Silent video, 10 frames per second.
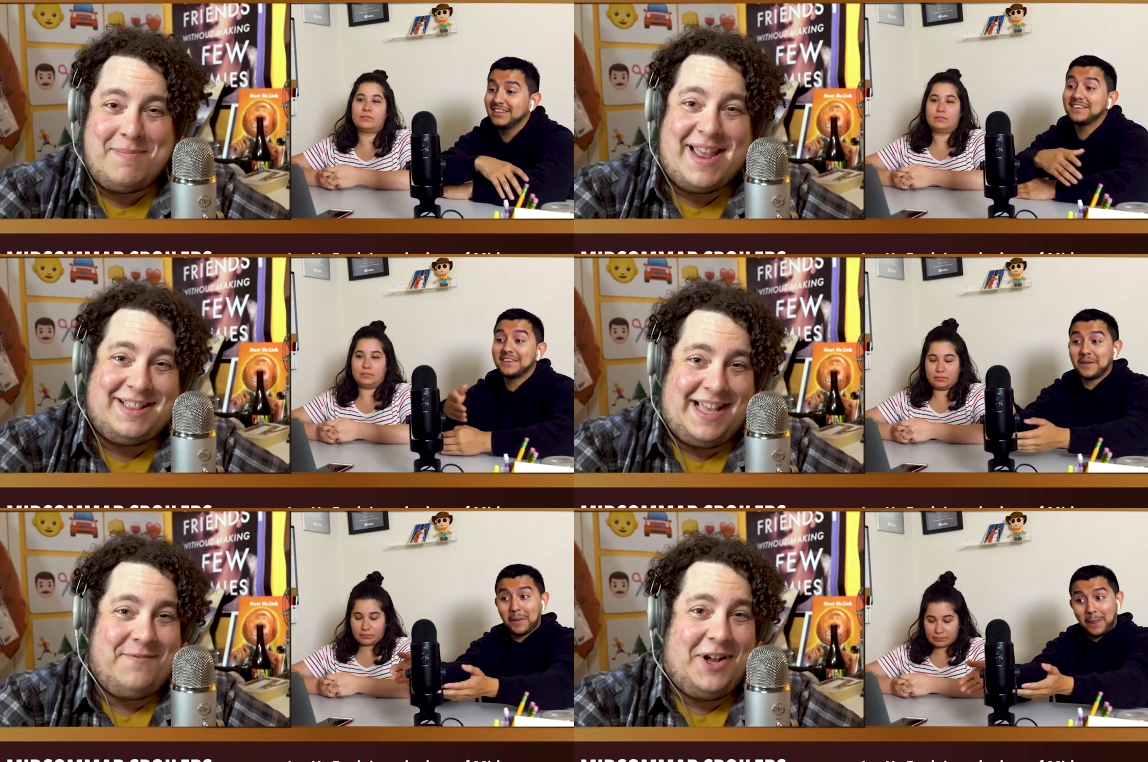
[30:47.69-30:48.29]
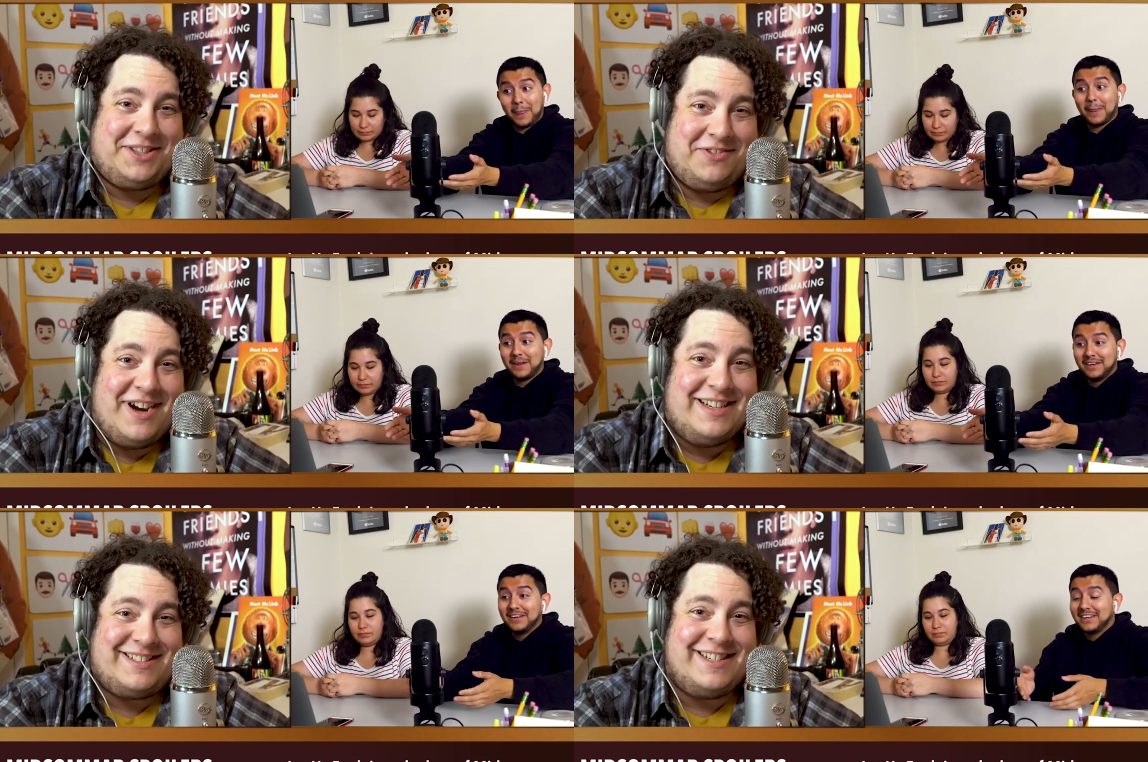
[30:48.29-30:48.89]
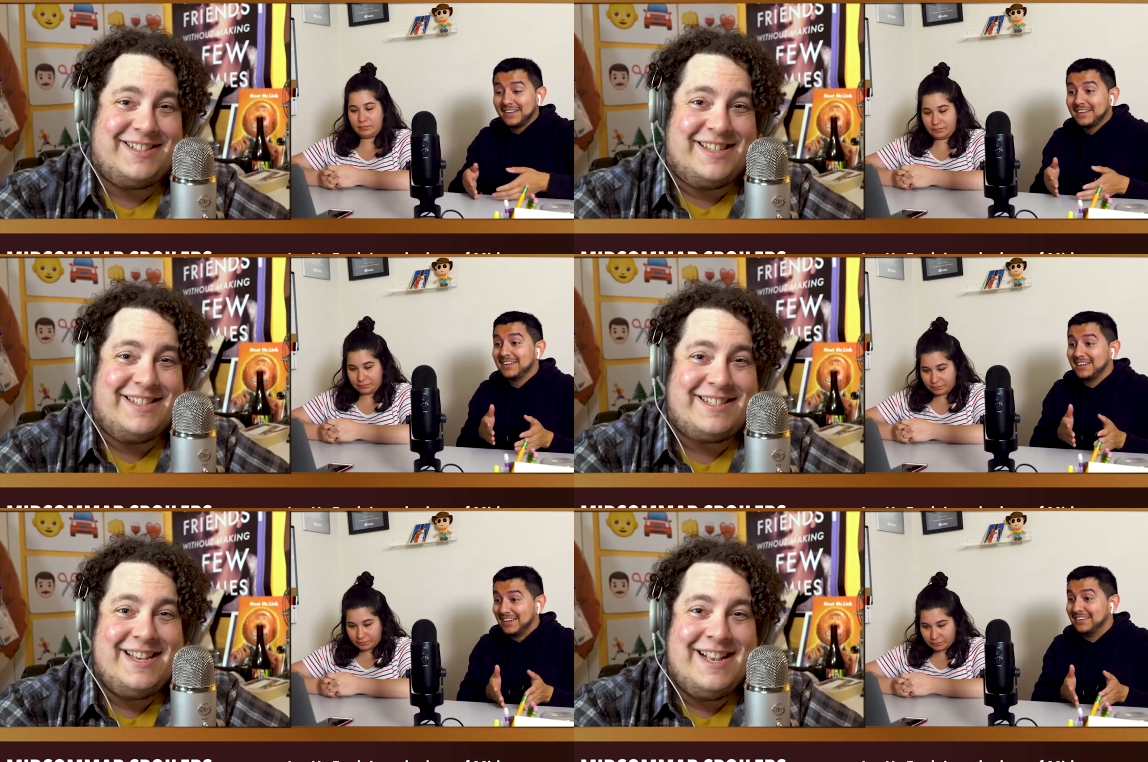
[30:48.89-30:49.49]
Speaker 1: to make life altering
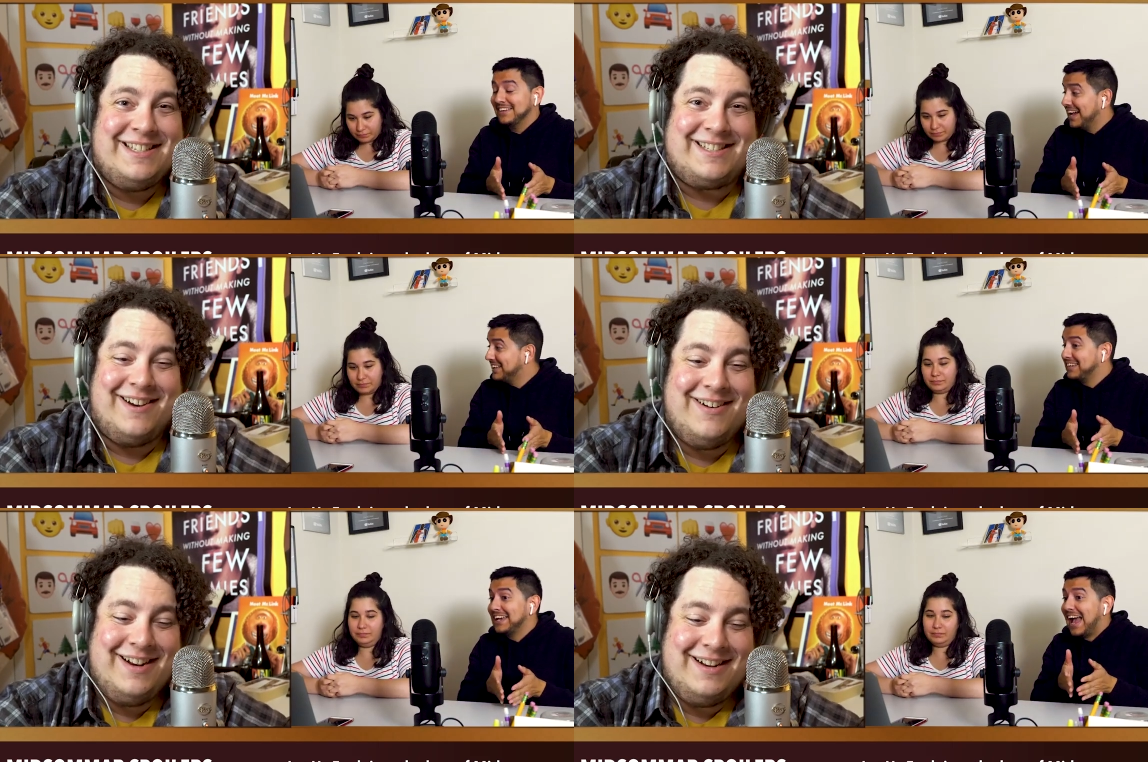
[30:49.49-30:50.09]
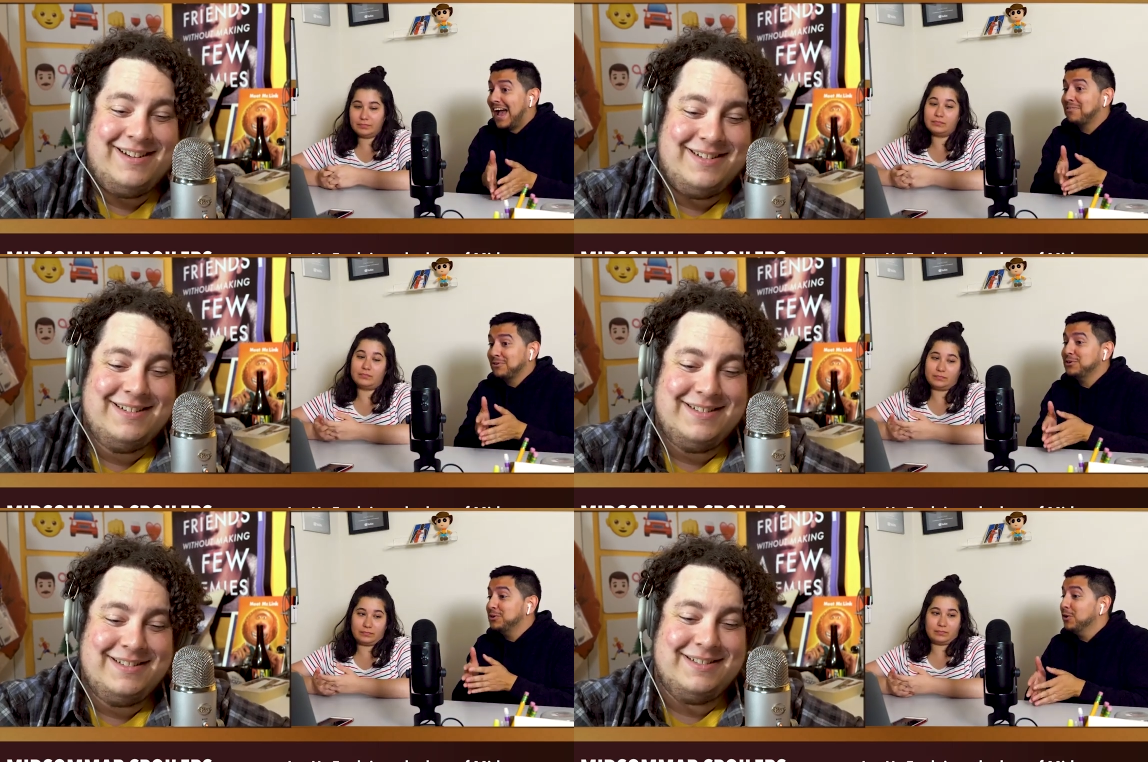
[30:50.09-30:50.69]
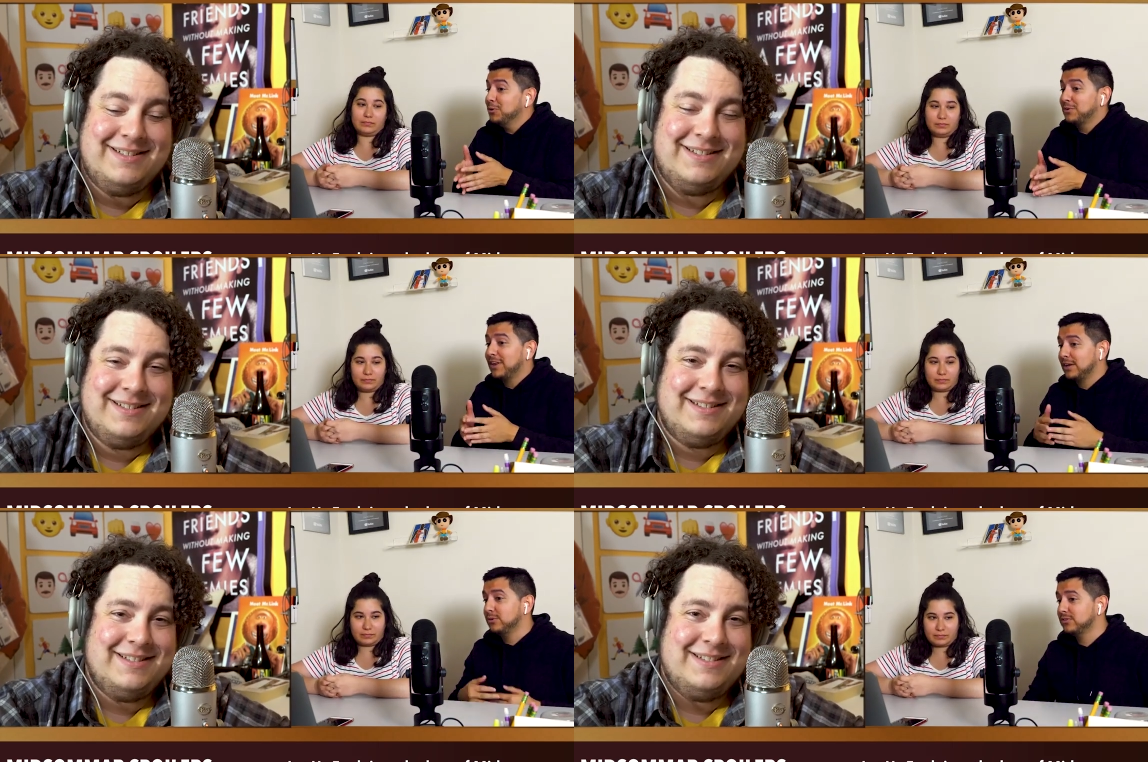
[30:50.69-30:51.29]
decisions. Exactly.
Speaker 2: So. After you go
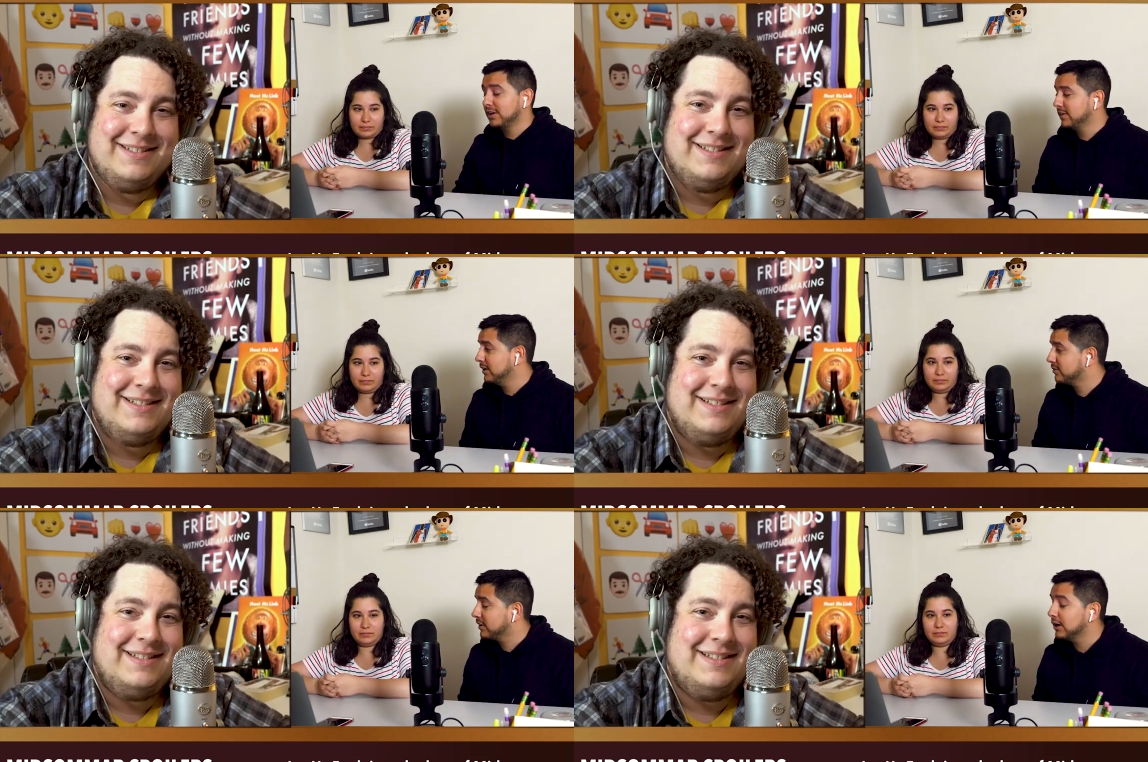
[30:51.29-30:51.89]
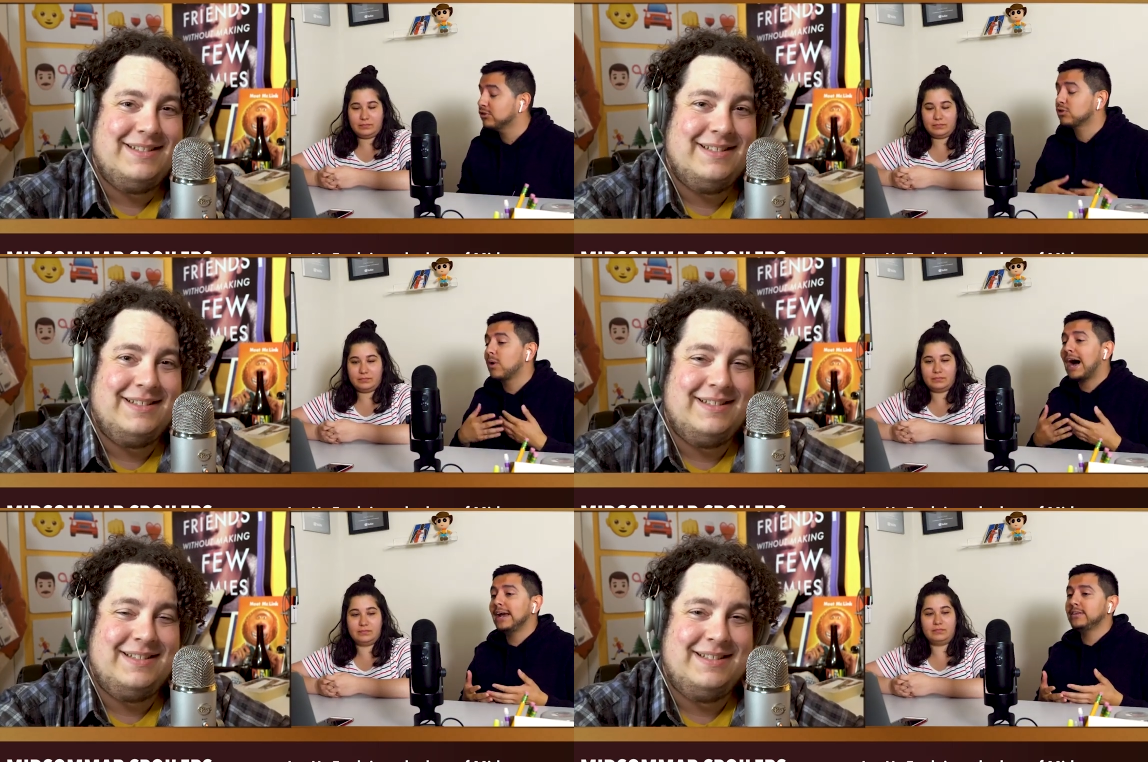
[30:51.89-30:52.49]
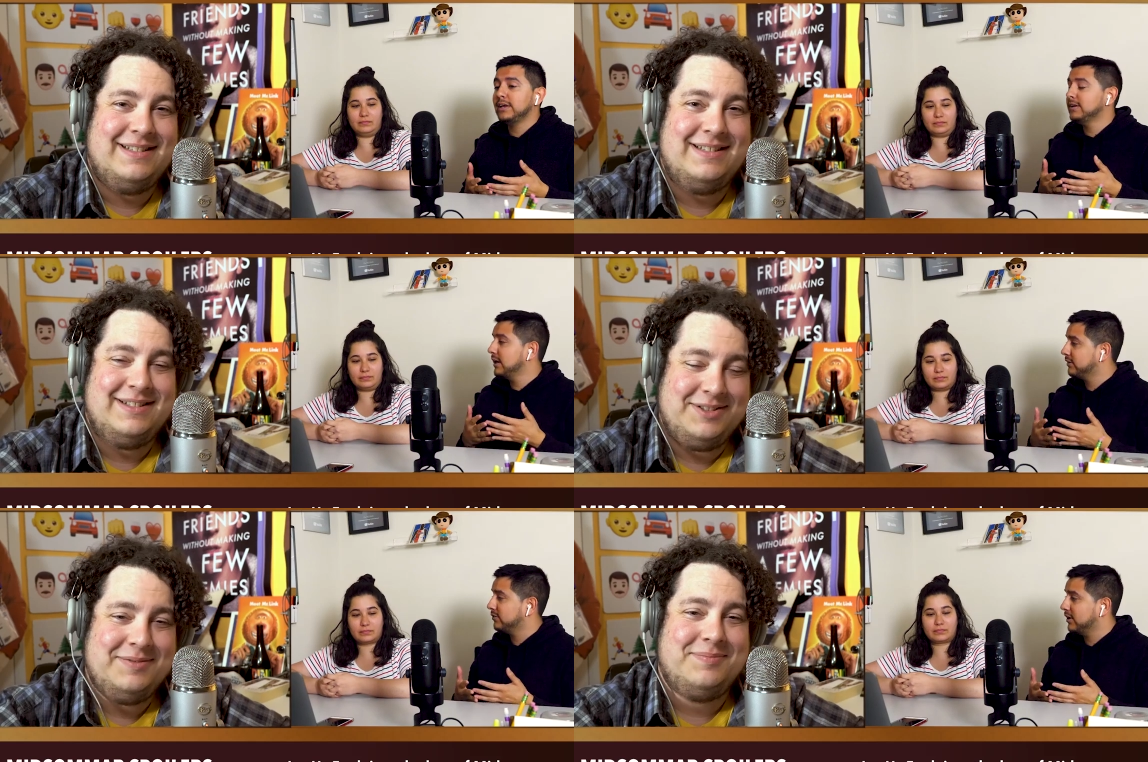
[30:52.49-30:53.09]
through that, you say things clear. So I
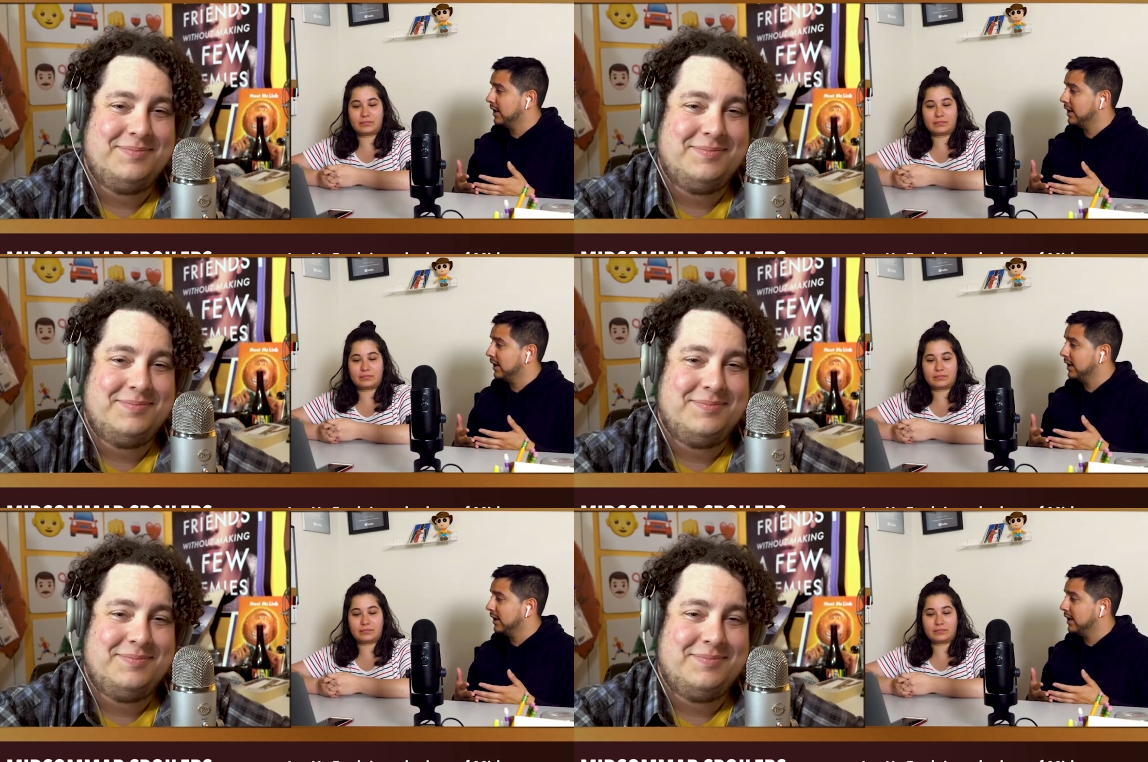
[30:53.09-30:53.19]
think next